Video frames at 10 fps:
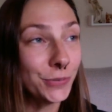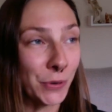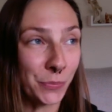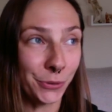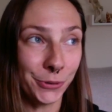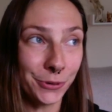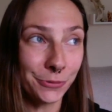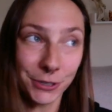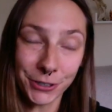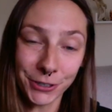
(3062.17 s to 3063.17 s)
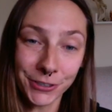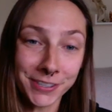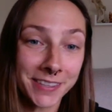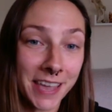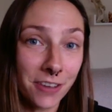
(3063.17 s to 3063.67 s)
when Pluto
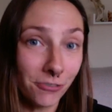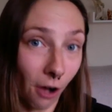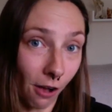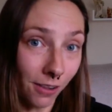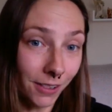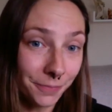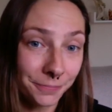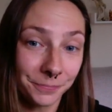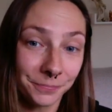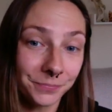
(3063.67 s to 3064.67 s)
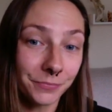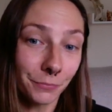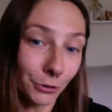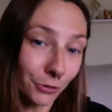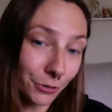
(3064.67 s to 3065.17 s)
returns, they fall.
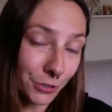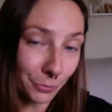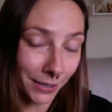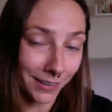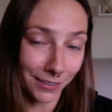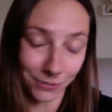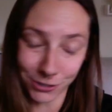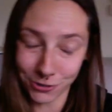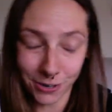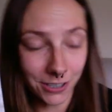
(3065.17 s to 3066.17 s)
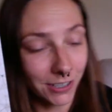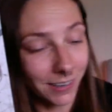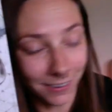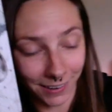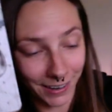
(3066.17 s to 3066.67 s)
Pluto's the planet of
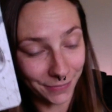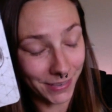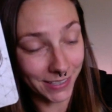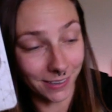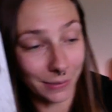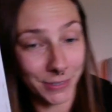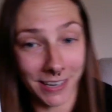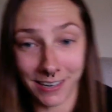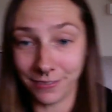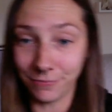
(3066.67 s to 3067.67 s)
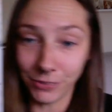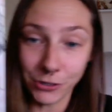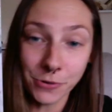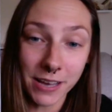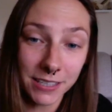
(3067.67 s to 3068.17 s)
destruction. Okay, that's all I'm saying.
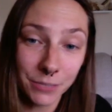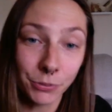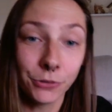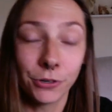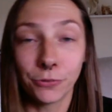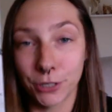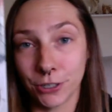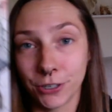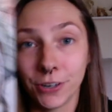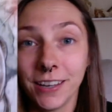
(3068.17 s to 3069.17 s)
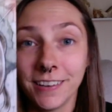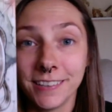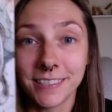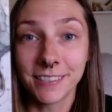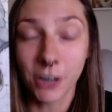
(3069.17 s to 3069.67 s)
U S Pluto return
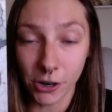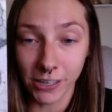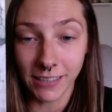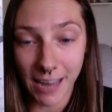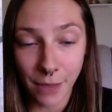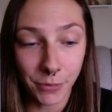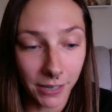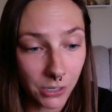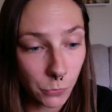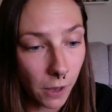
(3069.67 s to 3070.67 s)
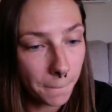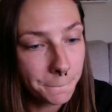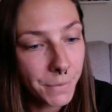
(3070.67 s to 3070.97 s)
is currently happening as well.